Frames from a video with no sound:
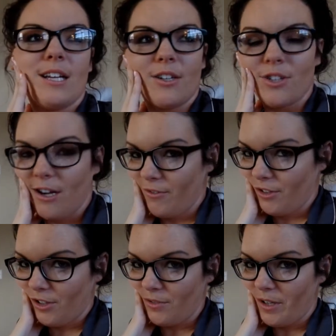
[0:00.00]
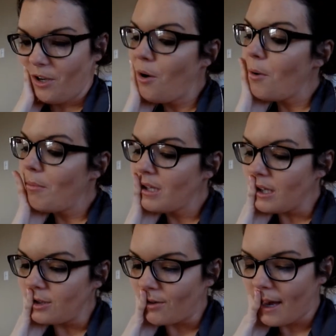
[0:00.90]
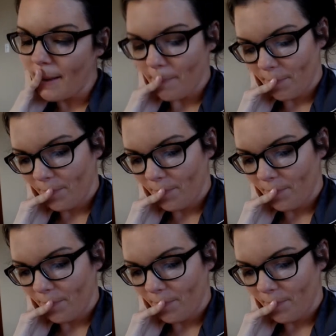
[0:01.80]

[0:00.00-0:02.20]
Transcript: and it traveled all the way home, but that's okay.